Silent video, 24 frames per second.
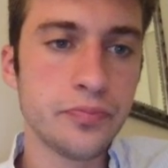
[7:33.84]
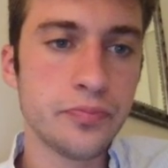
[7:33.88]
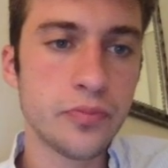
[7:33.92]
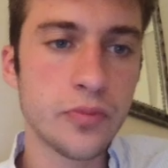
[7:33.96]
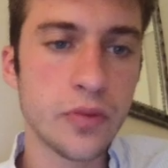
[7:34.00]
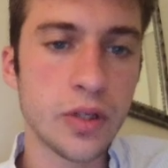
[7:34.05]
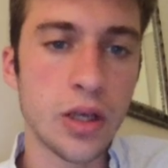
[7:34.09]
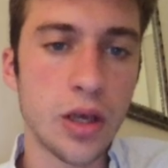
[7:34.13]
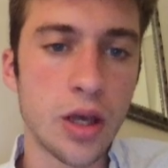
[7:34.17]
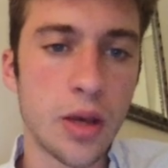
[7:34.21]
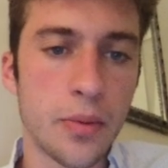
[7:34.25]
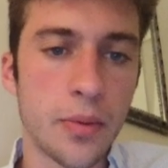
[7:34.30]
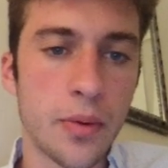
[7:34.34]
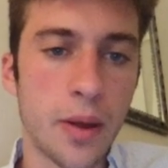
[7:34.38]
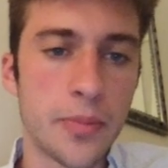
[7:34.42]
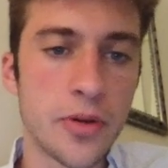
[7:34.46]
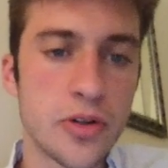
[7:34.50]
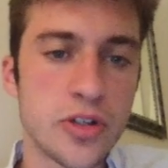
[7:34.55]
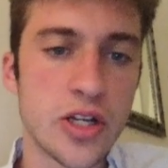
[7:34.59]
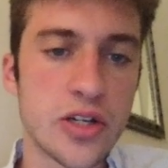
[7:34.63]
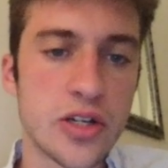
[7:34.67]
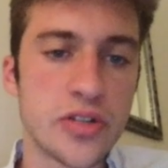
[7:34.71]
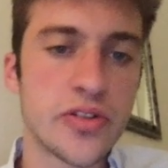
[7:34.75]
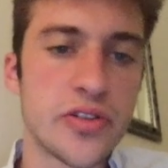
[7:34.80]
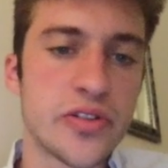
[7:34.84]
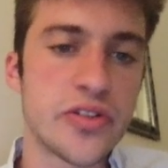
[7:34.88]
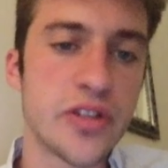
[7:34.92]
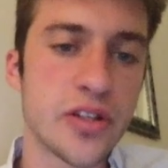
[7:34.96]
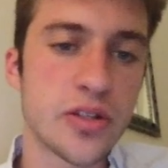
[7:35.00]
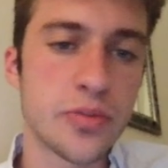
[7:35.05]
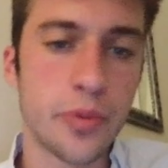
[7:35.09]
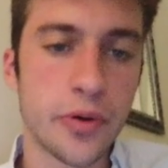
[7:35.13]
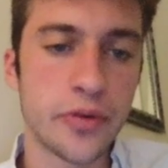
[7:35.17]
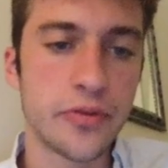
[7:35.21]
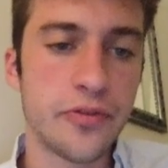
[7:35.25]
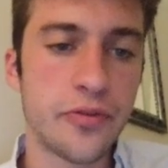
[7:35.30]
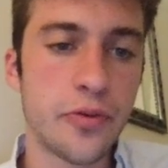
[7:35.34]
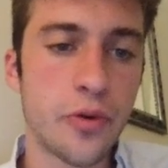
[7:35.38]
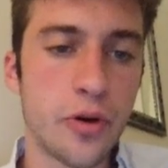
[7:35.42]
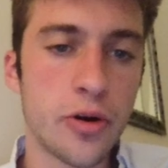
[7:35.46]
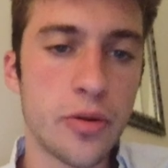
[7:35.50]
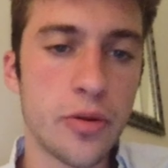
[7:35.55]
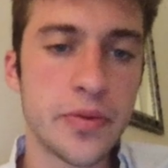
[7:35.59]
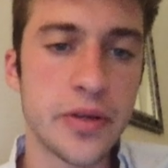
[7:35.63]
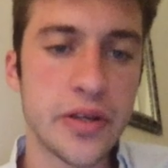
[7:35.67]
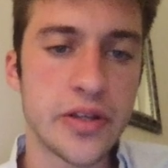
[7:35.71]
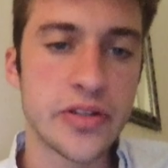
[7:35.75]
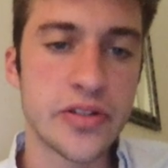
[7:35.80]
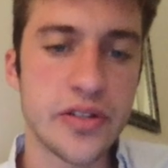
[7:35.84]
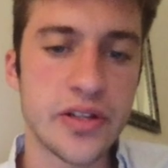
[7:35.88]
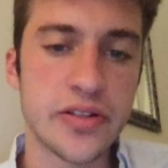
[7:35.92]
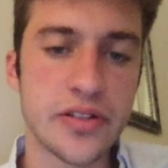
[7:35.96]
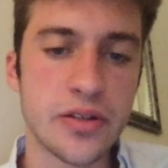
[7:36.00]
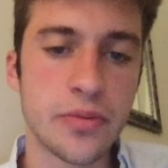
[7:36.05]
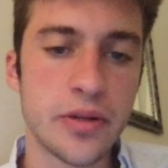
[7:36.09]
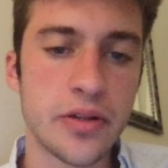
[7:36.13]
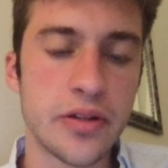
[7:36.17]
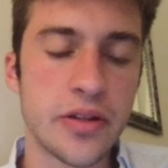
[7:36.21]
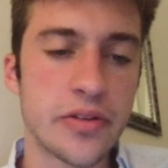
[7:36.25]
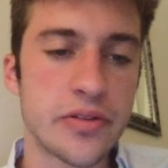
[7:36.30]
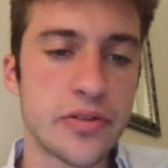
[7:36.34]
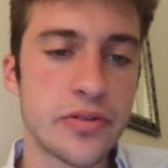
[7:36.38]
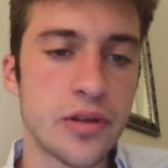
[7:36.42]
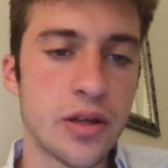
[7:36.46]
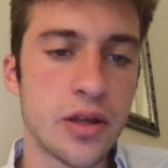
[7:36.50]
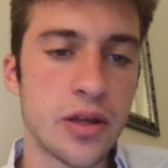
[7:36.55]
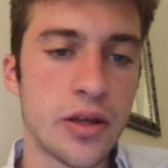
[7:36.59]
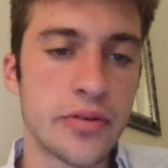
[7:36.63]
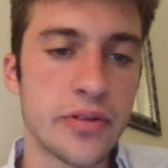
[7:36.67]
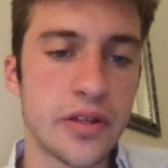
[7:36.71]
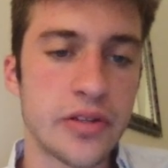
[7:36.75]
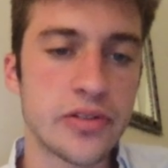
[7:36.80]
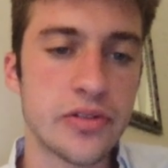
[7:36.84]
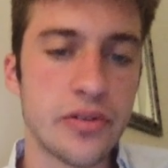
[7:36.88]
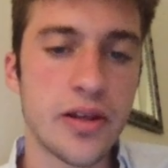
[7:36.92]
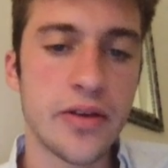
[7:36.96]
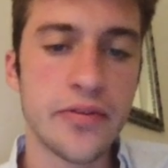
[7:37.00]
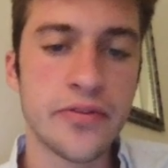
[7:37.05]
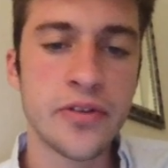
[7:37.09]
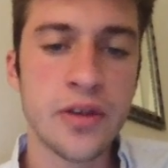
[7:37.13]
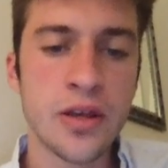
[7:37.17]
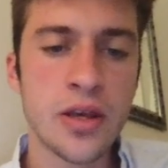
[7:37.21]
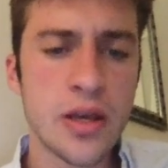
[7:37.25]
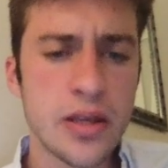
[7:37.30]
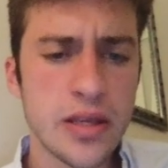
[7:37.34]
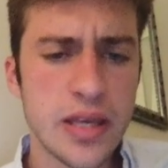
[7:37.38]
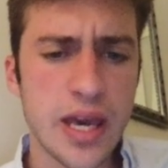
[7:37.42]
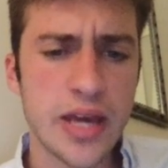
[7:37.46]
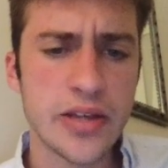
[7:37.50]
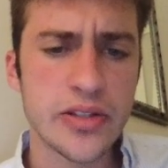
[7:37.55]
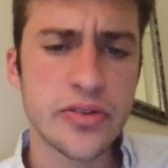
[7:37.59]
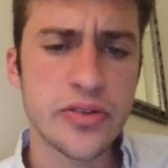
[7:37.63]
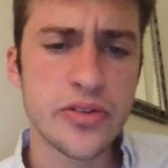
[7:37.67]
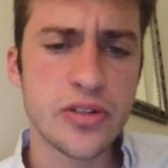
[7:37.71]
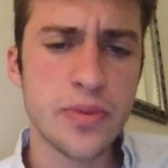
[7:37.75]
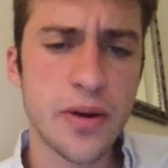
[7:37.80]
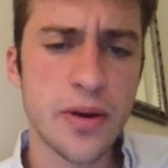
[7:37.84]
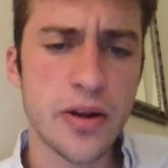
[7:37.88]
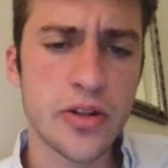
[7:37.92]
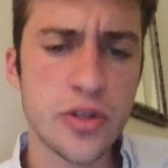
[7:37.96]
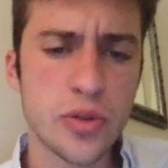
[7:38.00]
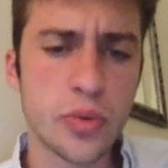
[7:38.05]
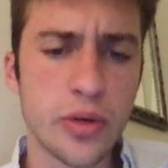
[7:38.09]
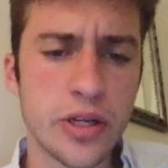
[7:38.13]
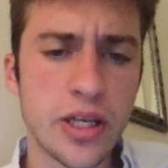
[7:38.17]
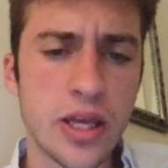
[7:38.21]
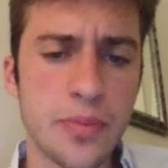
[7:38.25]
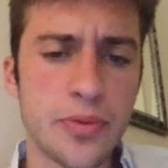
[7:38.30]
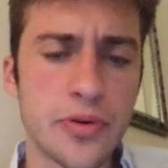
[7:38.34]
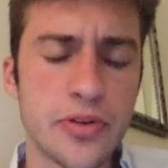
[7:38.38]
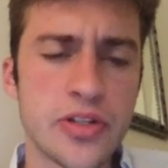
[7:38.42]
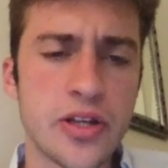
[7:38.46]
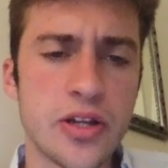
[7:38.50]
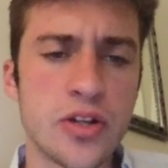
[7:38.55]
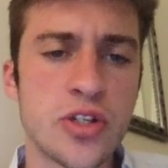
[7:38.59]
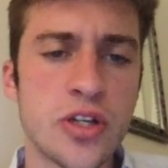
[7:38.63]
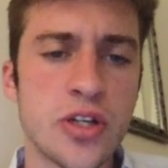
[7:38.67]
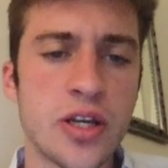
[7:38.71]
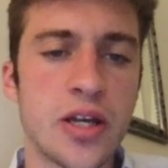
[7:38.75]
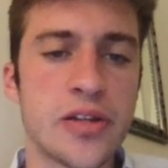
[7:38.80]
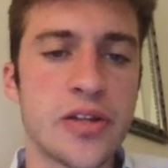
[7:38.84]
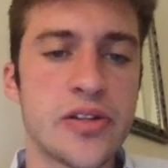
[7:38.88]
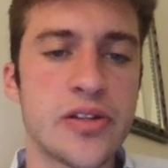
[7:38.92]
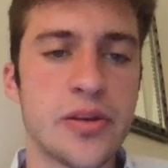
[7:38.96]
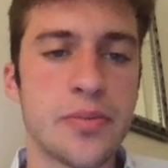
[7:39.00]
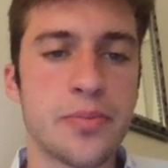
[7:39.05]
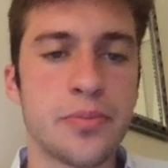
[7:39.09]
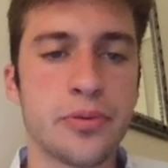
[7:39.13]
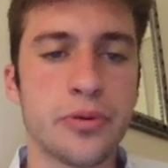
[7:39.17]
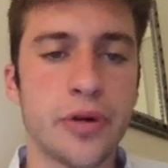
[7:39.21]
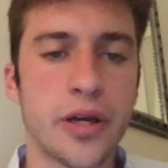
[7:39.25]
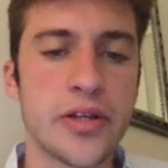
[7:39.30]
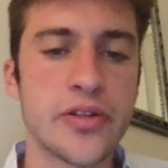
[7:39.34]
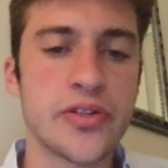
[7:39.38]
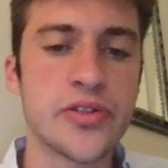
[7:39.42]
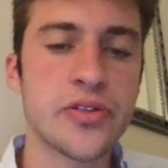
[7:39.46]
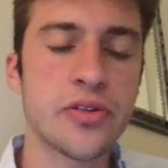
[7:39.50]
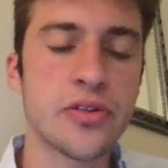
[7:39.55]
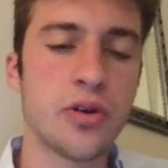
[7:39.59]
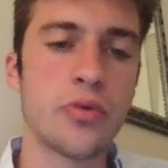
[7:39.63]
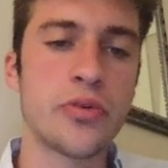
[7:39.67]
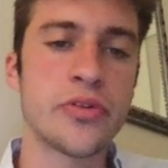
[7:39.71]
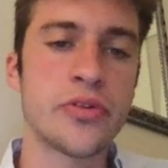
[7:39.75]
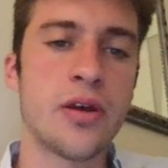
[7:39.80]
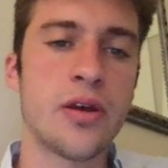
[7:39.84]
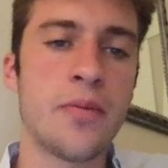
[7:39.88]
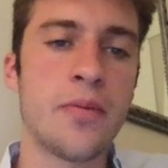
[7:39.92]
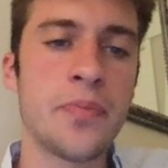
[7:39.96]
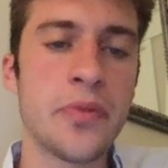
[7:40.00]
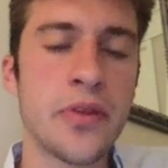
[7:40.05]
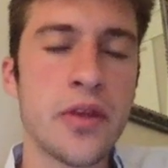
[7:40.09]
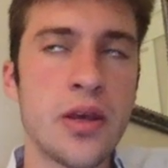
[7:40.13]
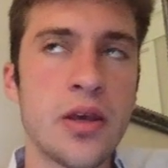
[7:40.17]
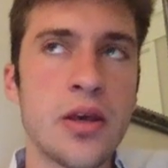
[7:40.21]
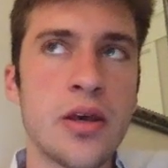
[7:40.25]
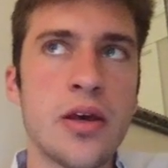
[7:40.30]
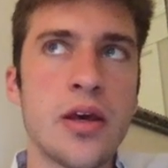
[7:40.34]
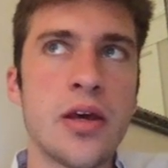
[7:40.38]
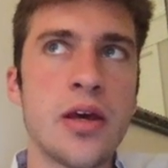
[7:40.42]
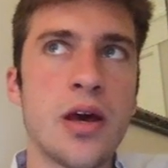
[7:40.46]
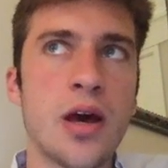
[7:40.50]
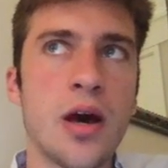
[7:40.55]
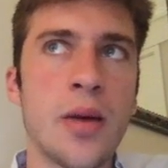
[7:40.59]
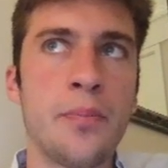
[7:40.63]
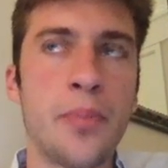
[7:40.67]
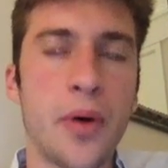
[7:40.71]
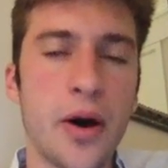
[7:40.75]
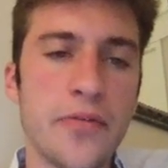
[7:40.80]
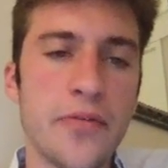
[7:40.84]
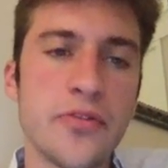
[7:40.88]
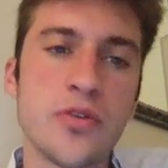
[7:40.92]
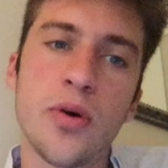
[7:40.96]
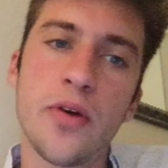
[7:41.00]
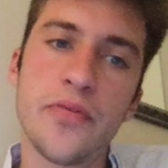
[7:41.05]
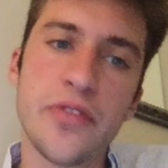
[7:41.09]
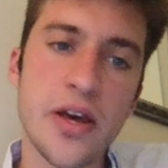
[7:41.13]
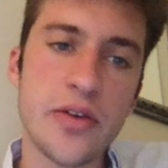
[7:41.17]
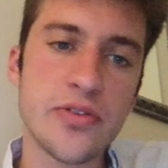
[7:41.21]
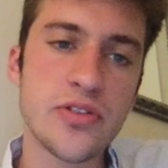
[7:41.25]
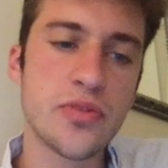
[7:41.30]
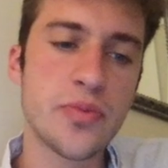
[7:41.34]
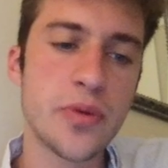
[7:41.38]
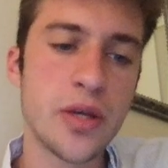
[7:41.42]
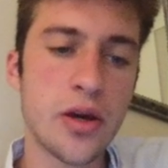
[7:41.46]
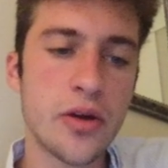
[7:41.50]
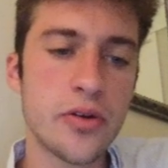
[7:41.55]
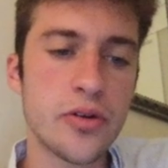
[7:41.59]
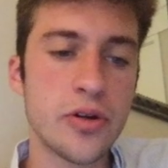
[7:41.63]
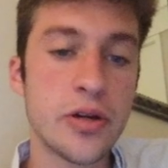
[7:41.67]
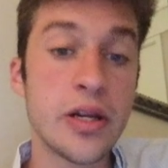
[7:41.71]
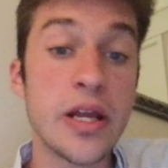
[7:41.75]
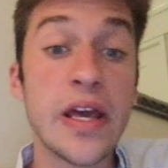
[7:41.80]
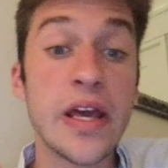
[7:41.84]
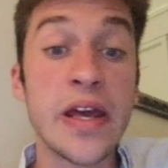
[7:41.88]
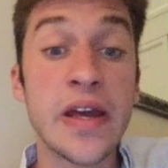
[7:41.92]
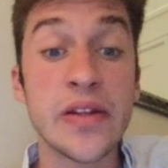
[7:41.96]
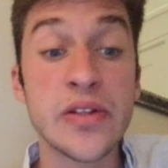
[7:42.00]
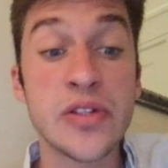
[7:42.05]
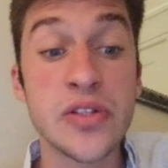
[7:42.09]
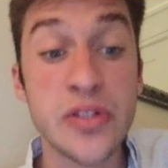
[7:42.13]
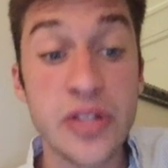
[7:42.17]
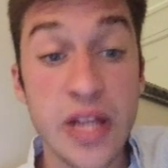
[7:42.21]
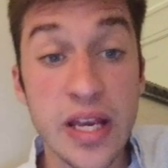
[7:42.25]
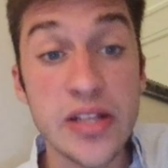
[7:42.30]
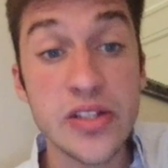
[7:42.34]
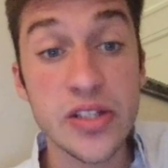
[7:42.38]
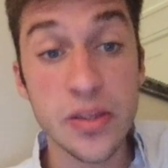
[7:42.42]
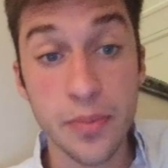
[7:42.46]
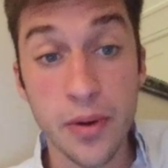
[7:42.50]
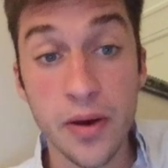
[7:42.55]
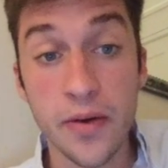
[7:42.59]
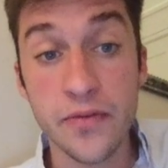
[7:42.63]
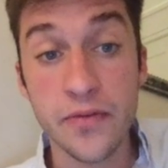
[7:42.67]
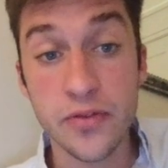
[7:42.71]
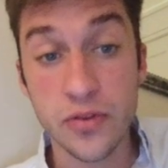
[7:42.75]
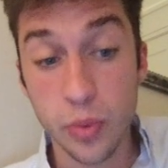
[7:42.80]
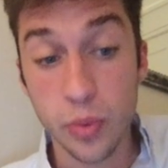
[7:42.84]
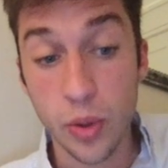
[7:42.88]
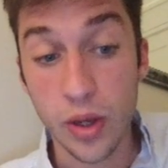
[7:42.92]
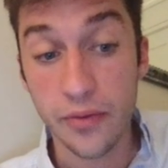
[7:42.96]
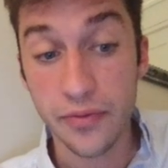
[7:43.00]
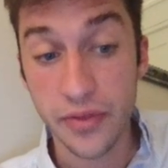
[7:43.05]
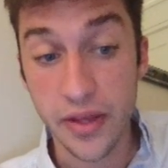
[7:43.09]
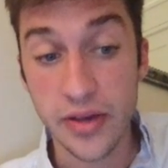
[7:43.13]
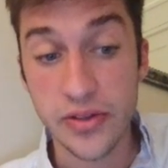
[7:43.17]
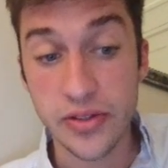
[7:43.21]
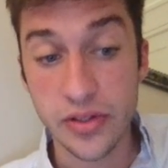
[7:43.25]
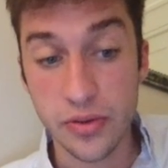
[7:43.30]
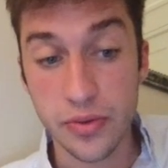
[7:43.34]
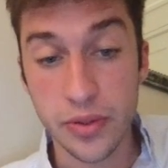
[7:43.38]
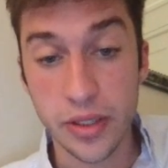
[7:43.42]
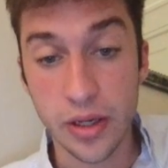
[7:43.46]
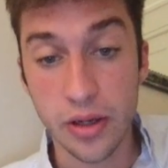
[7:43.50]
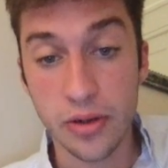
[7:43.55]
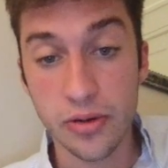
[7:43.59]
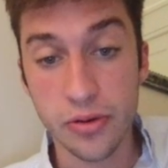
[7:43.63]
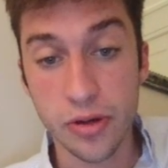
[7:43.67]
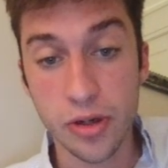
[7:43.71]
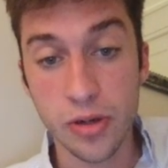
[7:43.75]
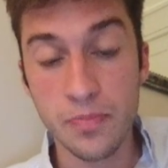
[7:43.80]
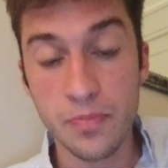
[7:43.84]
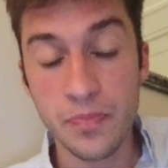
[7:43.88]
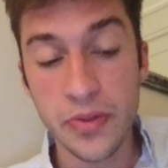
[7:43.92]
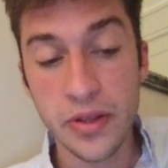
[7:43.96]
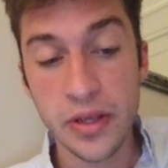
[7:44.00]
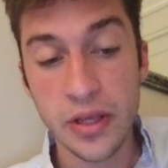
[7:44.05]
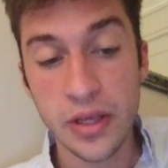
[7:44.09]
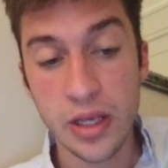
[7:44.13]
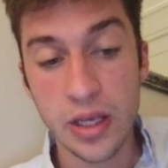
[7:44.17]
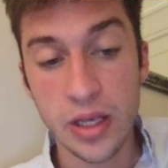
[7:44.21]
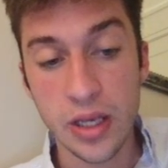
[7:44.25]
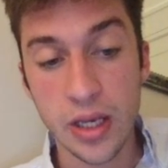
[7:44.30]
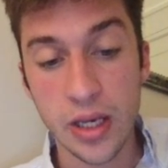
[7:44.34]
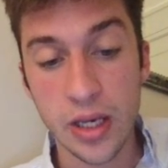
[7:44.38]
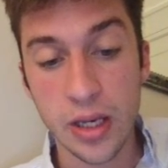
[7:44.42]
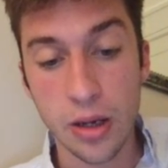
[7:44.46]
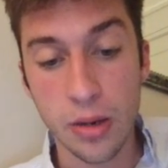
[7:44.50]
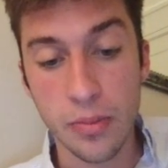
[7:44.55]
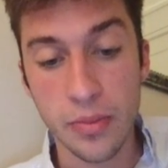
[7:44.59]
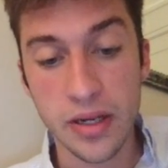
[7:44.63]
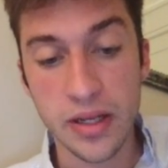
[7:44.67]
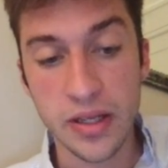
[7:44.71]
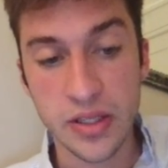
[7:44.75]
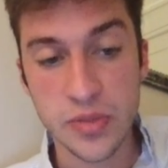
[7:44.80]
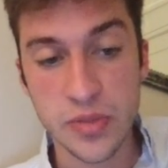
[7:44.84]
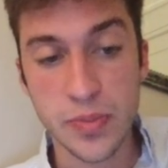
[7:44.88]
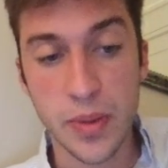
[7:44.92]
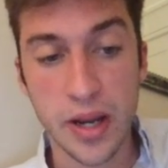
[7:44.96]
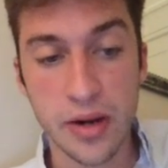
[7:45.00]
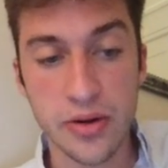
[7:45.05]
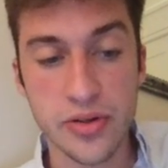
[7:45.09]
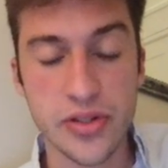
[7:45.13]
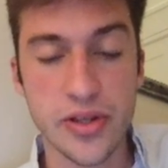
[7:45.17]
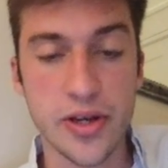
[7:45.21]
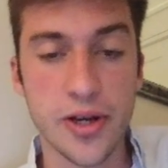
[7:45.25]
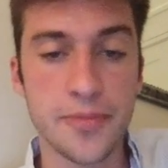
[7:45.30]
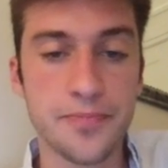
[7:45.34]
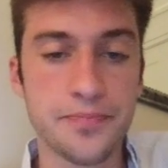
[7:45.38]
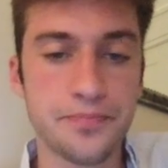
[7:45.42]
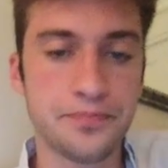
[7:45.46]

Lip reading: I'm going to change this to 6.4 because that's how many days are left. Yes, there's about a 28% chance the price goes above 12,300 and stays above 12,300 and expires there.